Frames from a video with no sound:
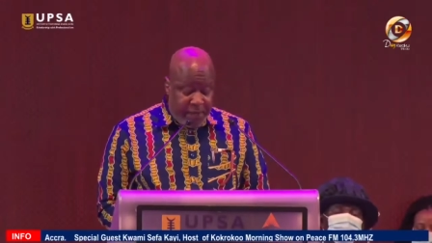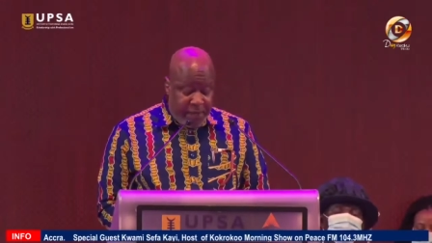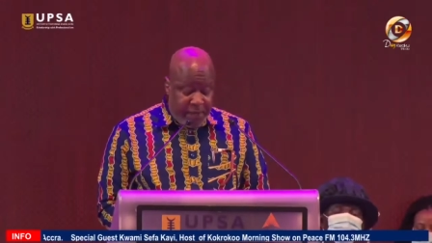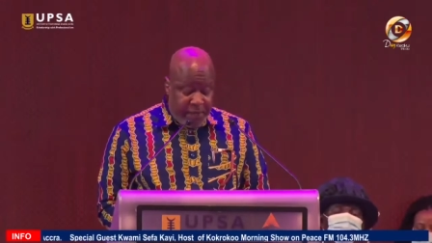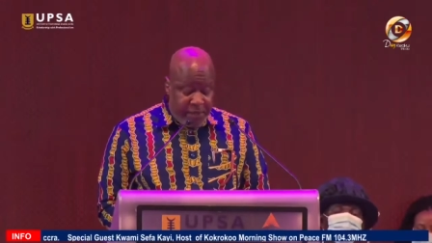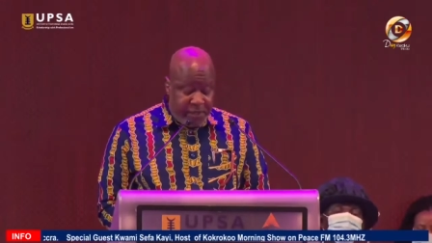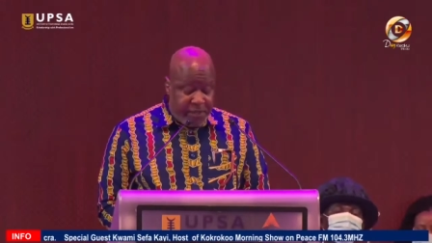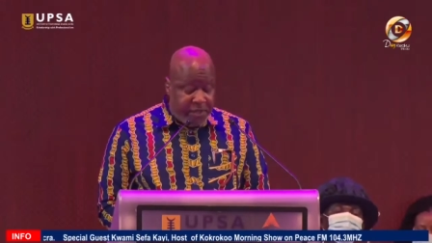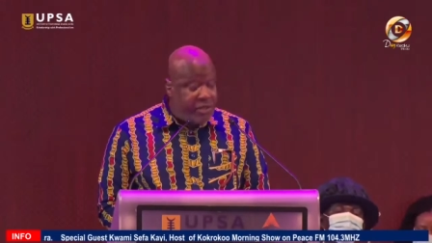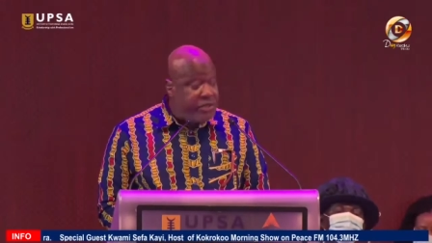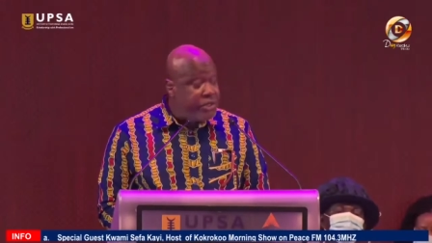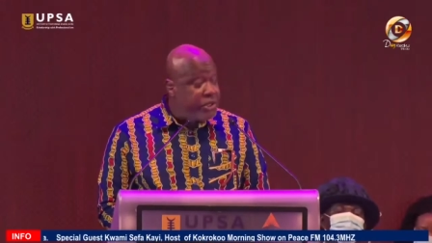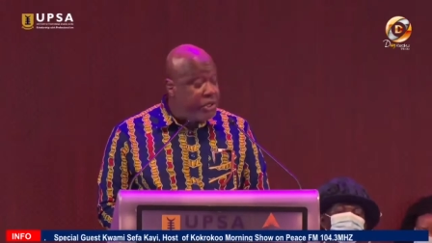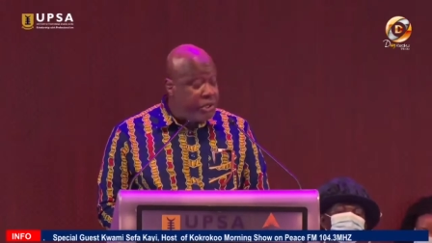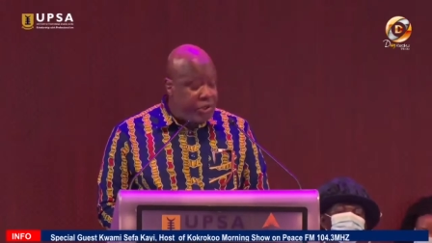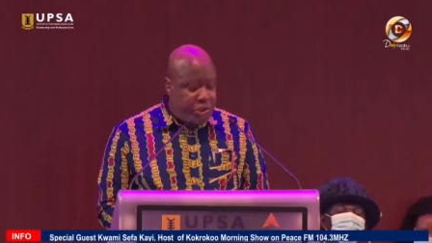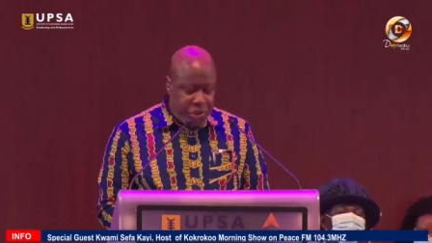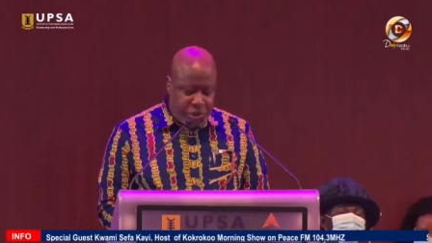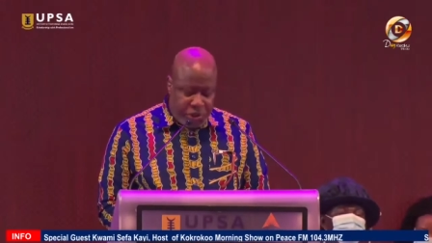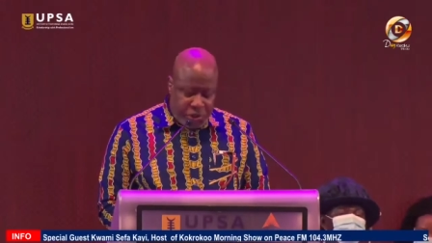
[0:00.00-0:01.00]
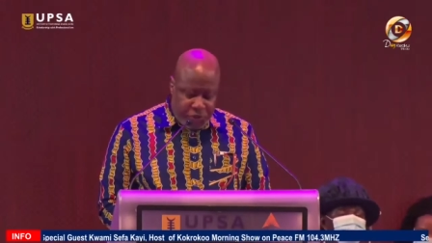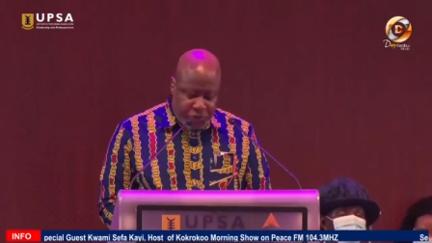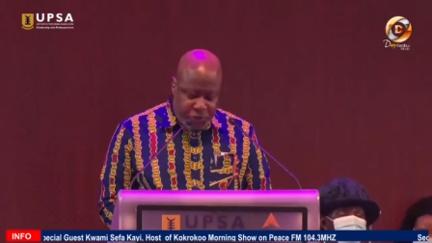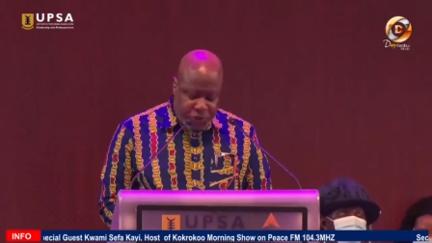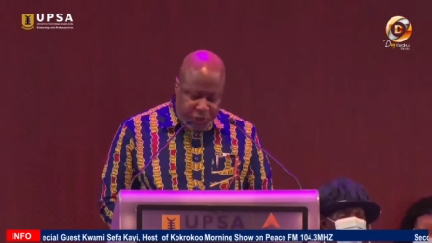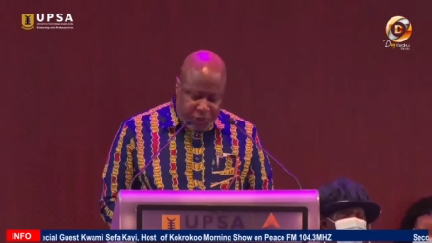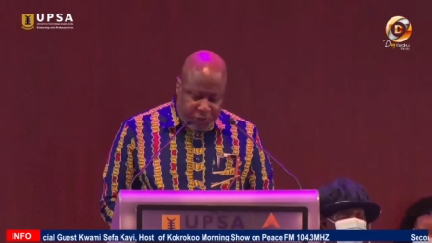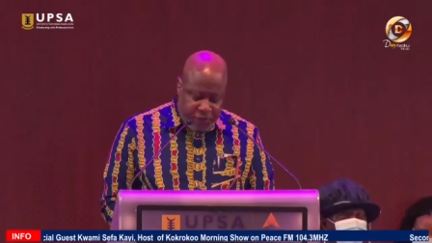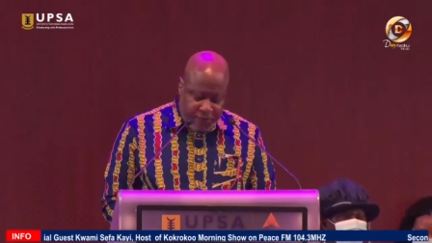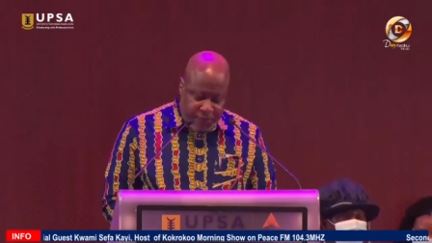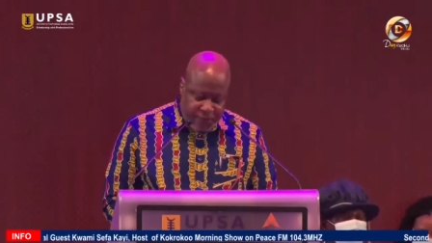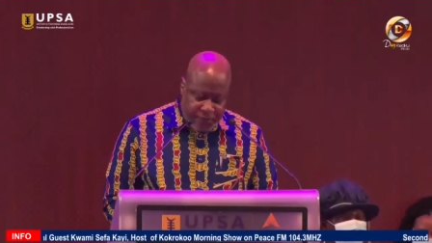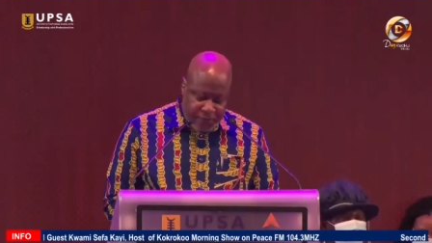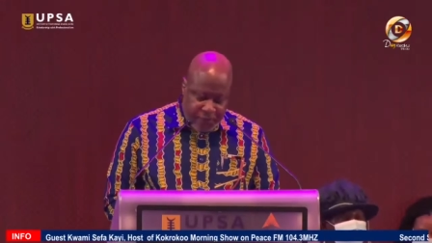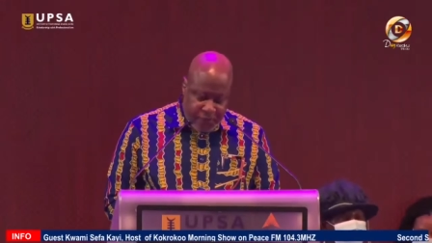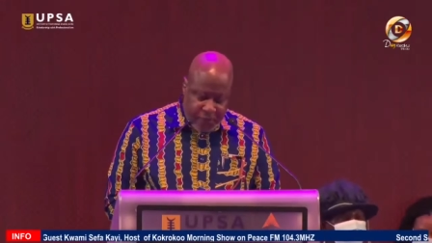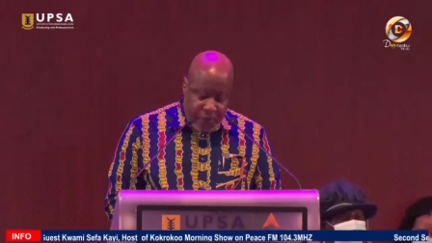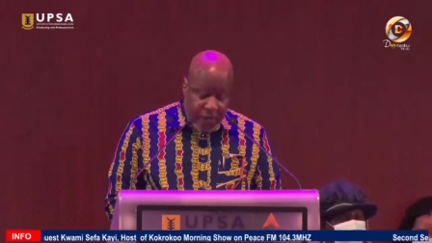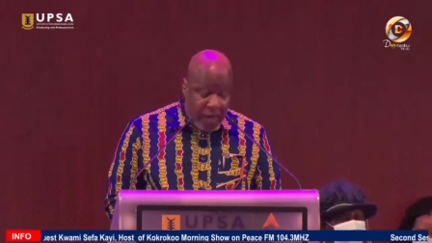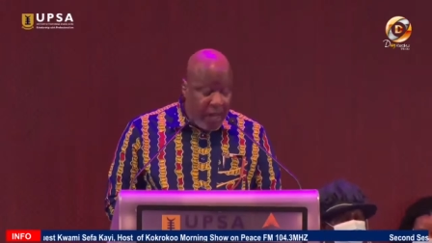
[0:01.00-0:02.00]
means this
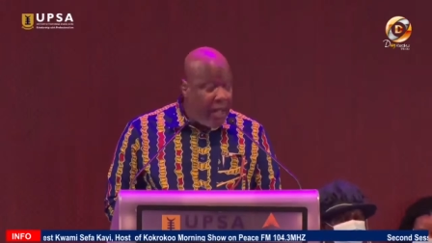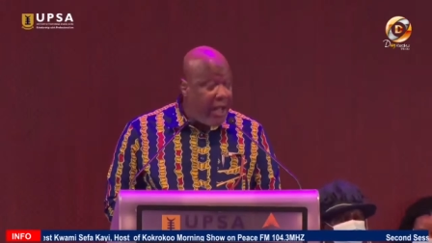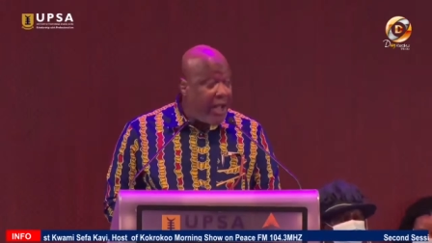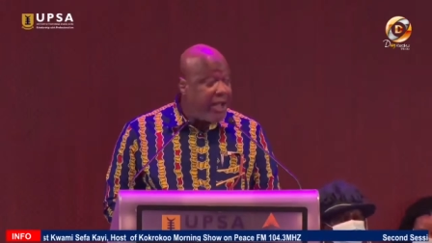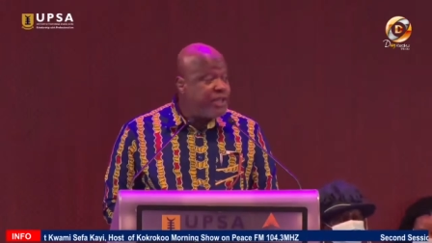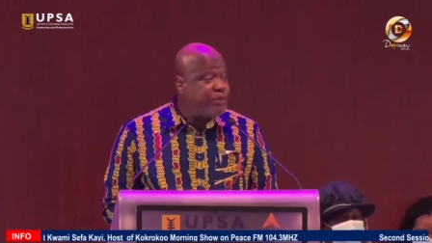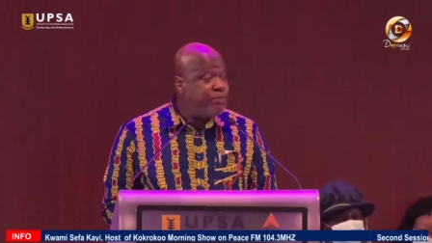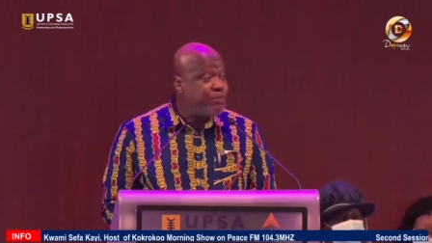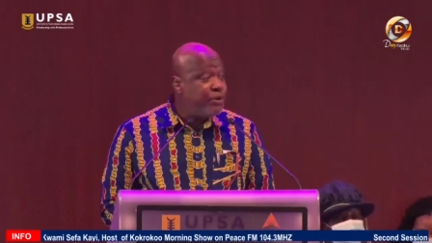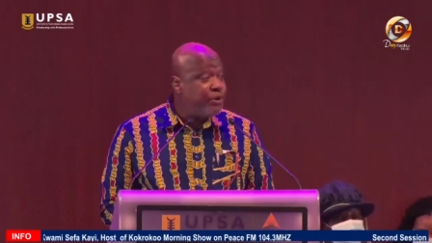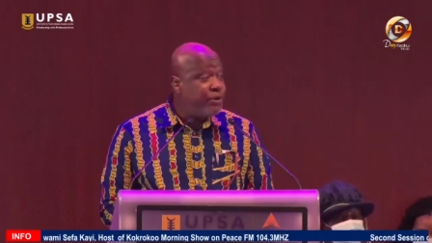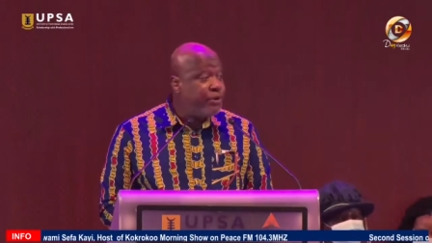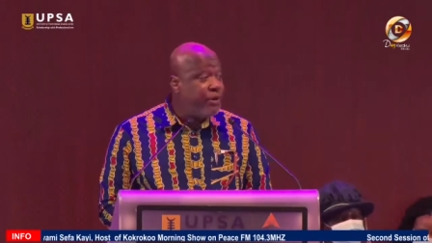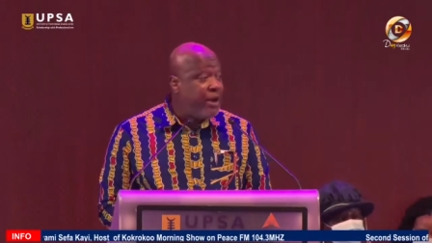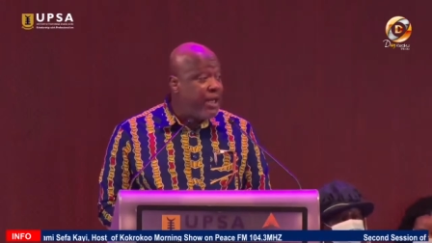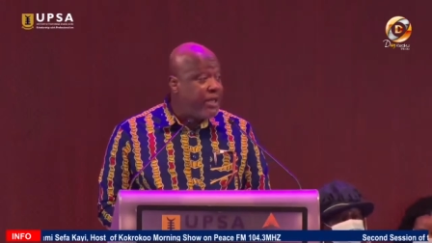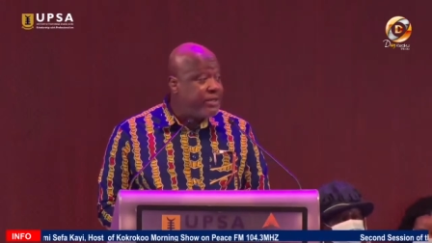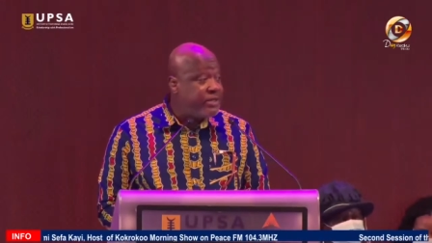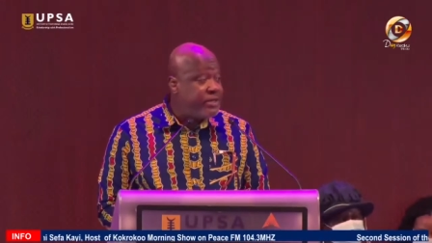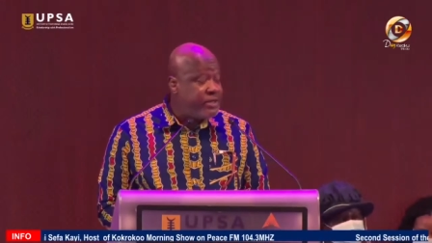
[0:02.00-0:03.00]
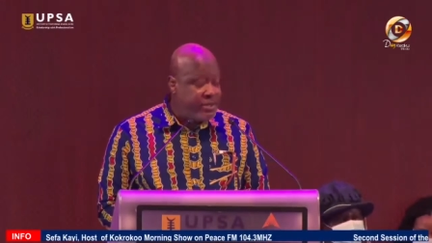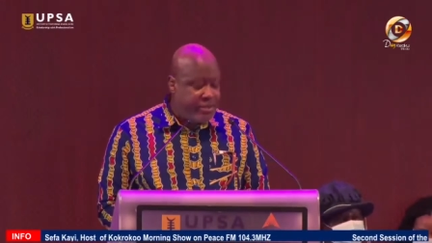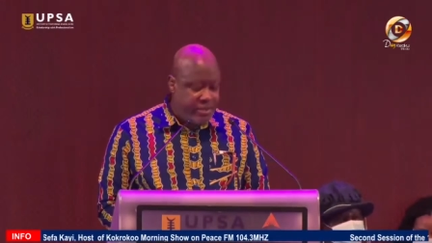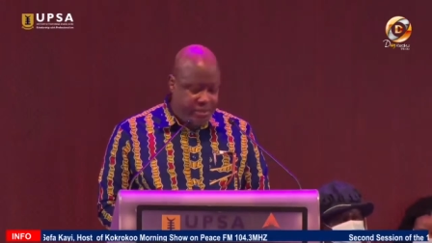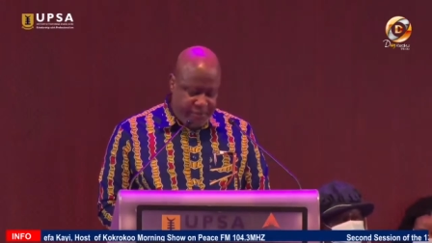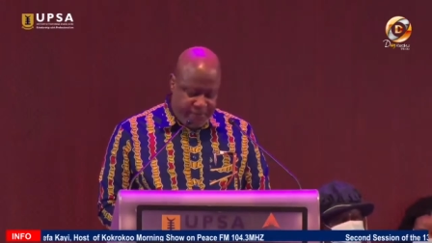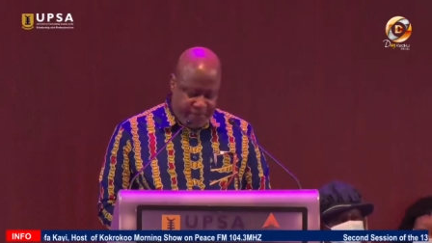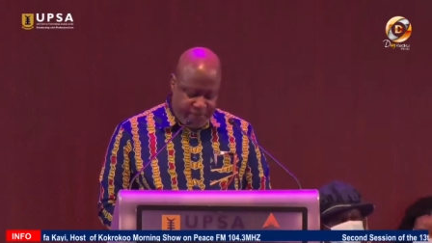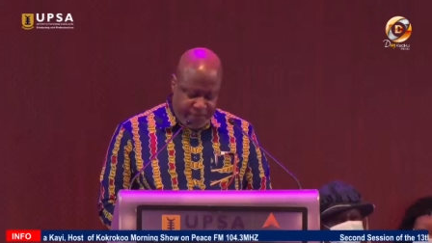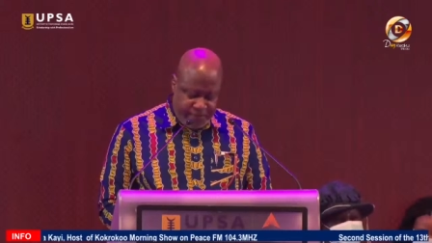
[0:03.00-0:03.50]
institution has progressed.